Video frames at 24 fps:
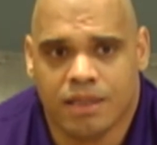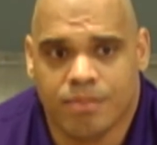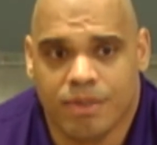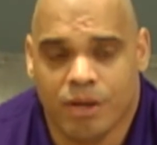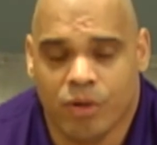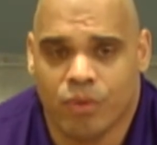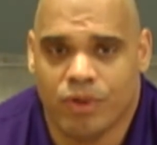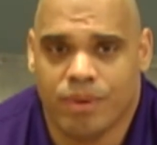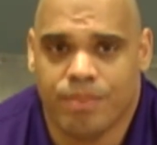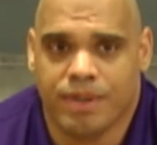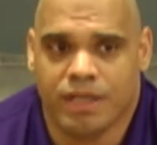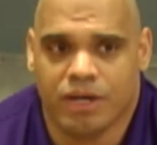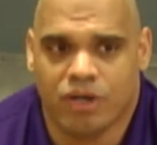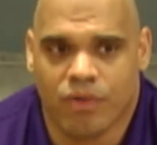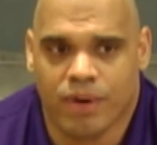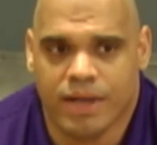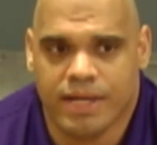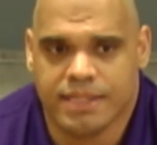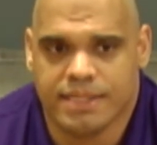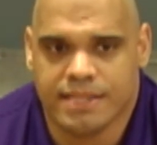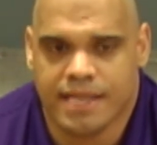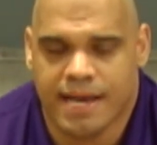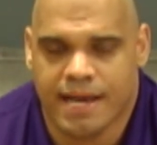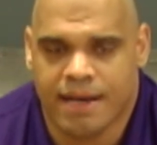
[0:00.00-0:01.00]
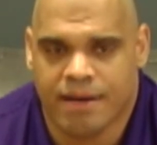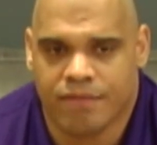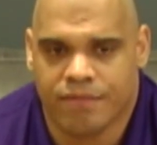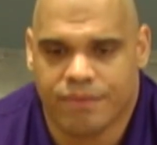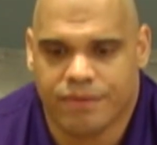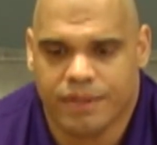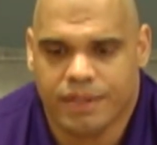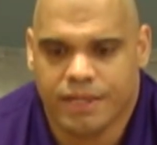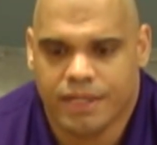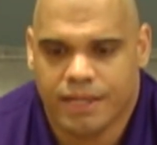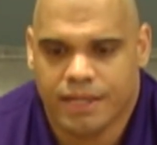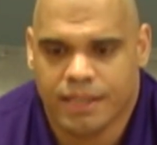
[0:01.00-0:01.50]
It would have been great to
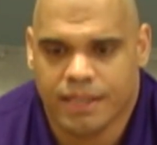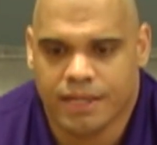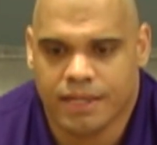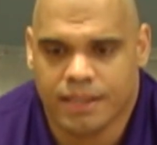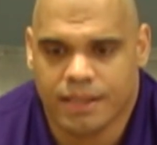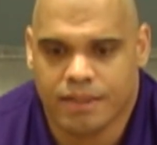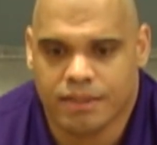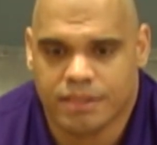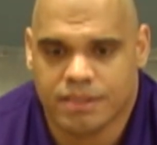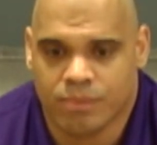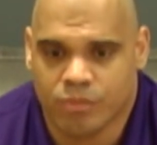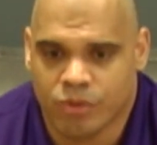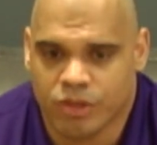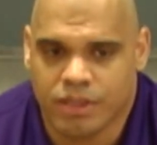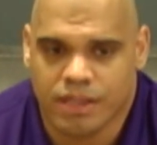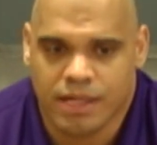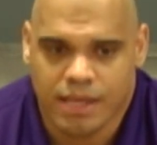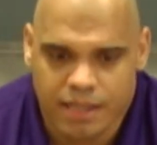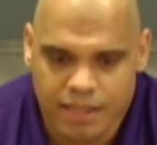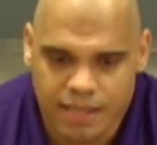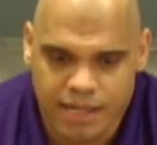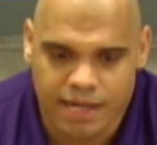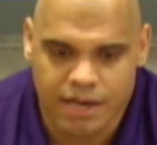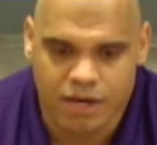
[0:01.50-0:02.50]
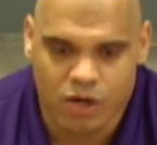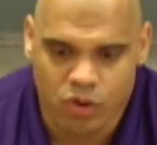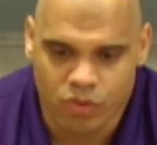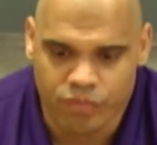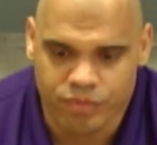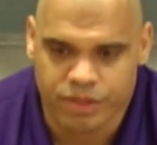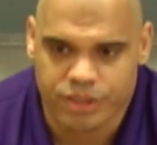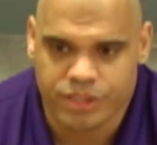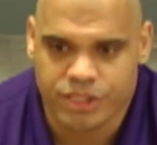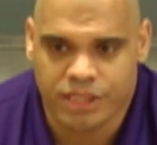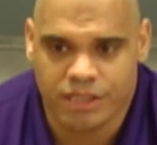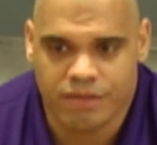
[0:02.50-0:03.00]
have someone kind of
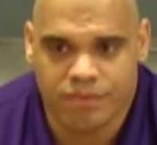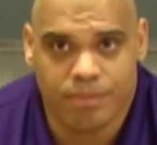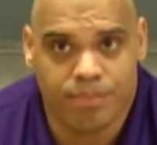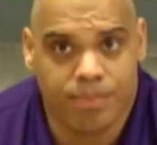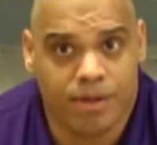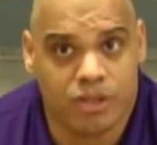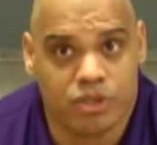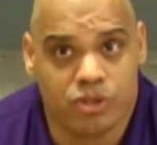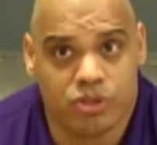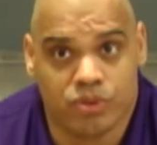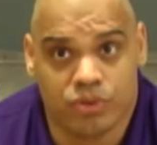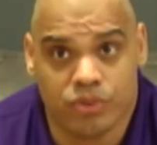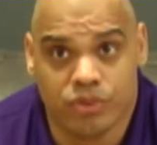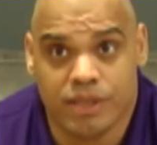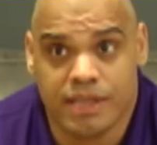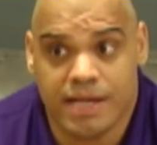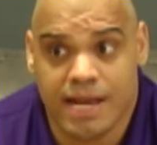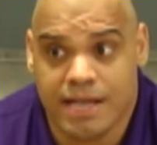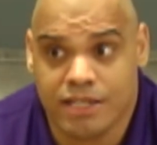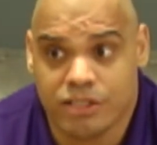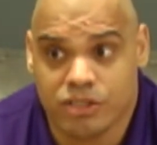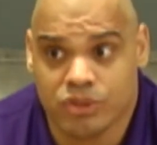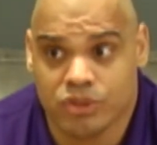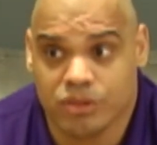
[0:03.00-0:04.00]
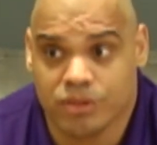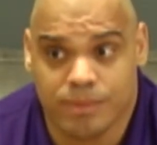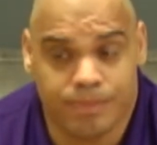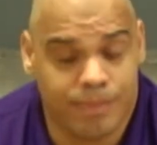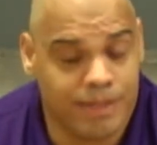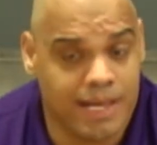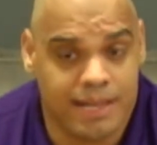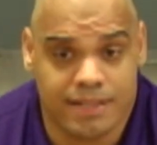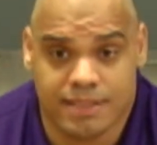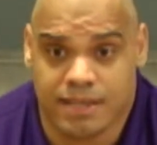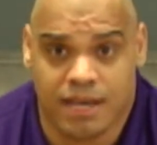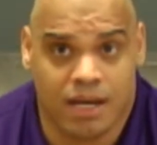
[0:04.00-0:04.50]
overachieve and punch through to nationals, but
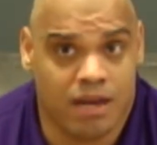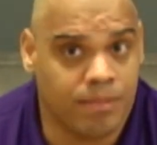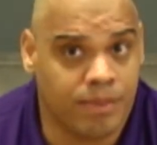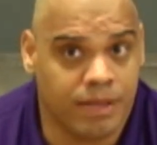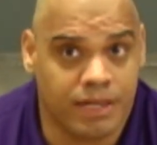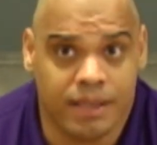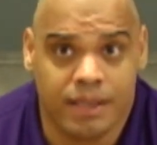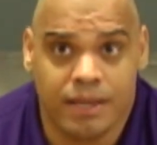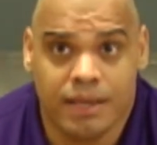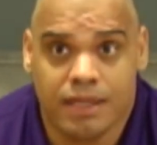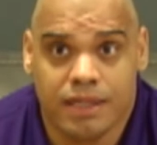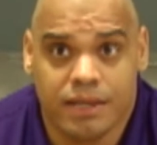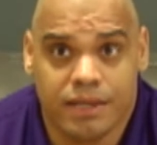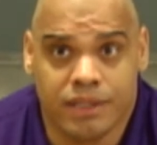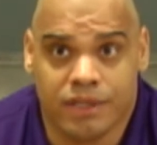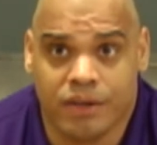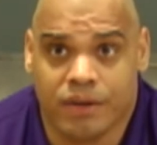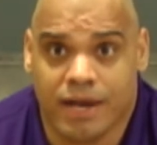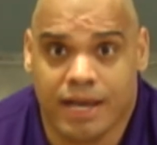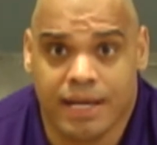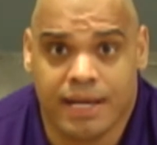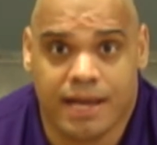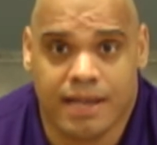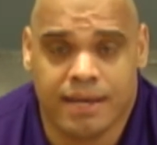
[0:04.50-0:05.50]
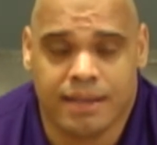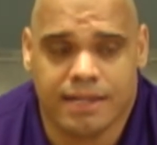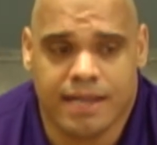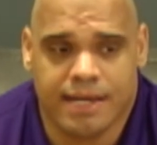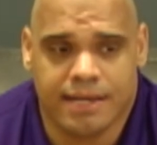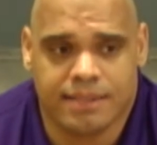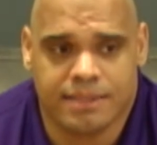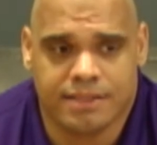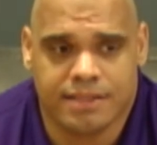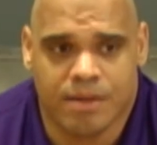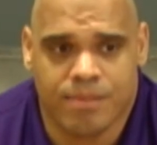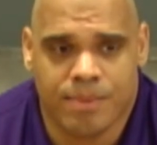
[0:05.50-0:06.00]
that's coming. You know, I kind of
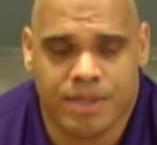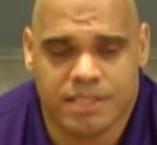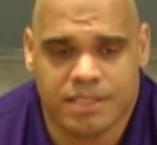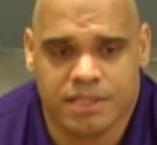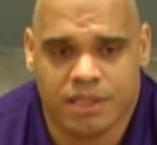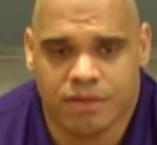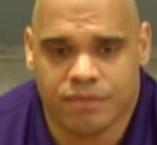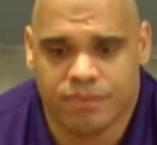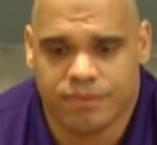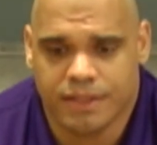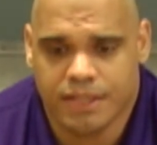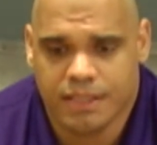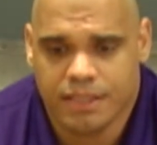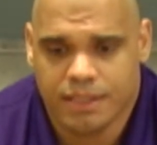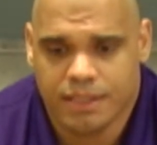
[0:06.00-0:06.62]
had to tell myself